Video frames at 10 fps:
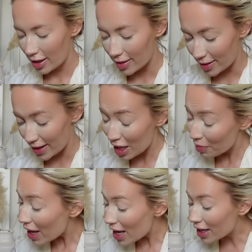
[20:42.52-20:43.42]

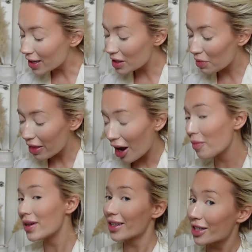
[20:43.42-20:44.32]
sneak peek into my
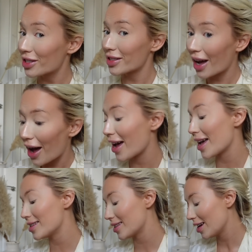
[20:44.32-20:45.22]
therapy sessions,
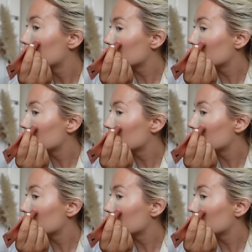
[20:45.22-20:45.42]
guys,